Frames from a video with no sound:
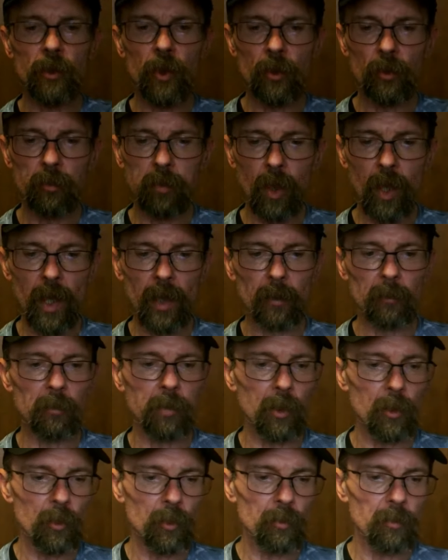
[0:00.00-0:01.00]
they're black
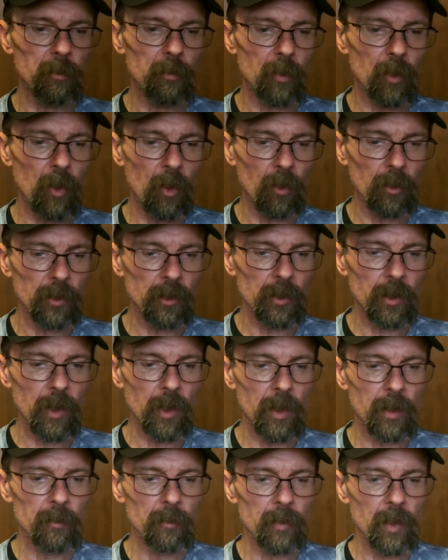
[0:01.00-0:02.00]
blue all the
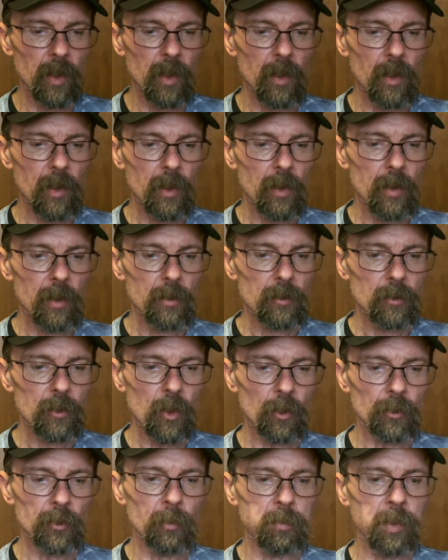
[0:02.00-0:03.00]
time. It's
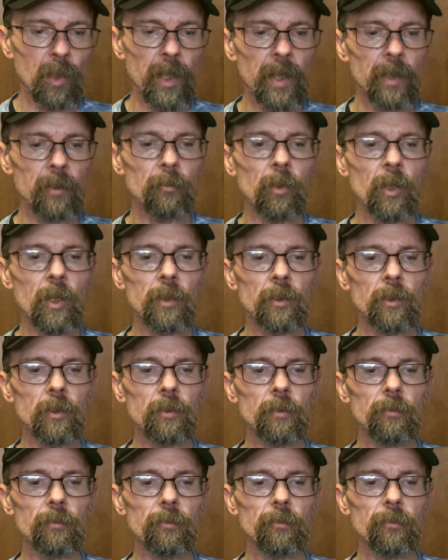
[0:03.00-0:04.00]
called the Blade
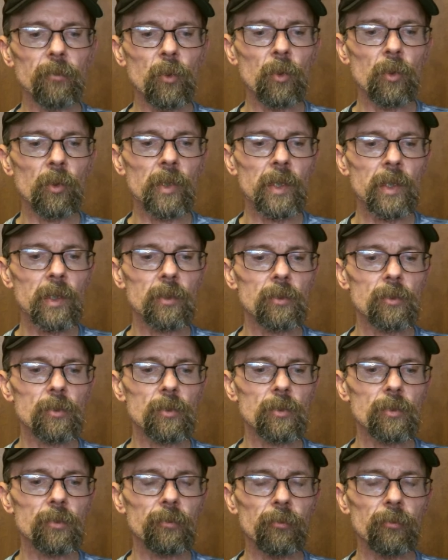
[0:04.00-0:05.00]
Runner 4 inch,